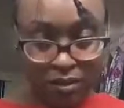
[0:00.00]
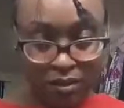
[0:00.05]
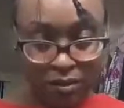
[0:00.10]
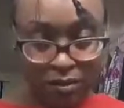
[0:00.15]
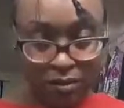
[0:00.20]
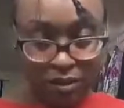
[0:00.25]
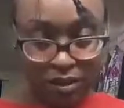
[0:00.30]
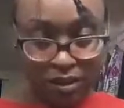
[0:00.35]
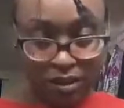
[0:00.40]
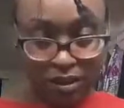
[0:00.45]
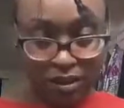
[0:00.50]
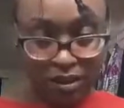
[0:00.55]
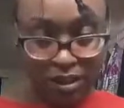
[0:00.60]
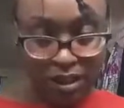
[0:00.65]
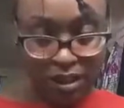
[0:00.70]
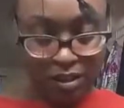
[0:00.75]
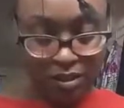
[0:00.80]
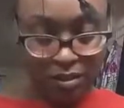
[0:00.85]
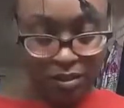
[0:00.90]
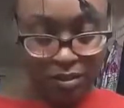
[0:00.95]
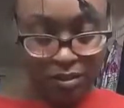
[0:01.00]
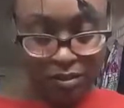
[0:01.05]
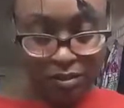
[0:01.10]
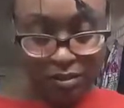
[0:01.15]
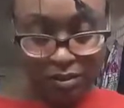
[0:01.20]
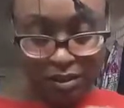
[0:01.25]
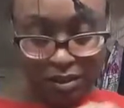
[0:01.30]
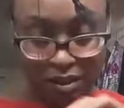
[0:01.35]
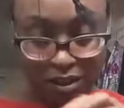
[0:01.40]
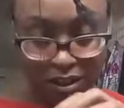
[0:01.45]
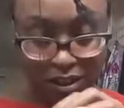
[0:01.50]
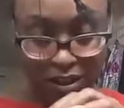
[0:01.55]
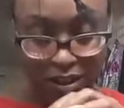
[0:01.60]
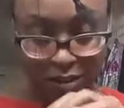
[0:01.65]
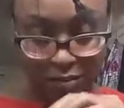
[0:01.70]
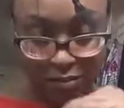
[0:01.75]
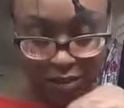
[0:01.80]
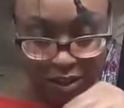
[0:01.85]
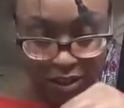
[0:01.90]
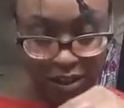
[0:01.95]
Or you can just
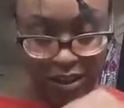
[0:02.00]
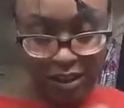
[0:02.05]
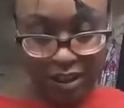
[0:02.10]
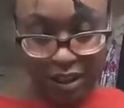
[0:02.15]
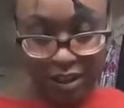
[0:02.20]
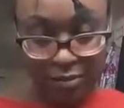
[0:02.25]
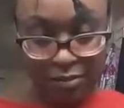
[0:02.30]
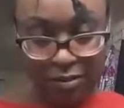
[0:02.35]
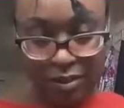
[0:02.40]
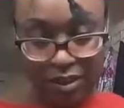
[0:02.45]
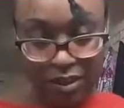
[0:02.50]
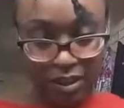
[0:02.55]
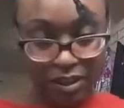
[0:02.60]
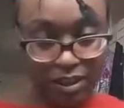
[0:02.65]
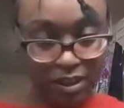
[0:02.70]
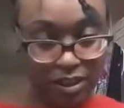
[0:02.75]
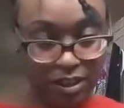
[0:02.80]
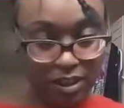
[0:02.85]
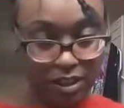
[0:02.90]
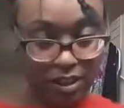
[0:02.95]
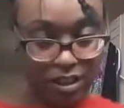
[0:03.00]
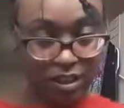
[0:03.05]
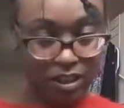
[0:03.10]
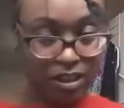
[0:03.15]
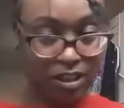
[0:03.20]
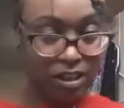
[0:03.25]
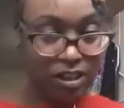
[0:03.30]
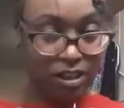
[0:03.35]
skip this step and just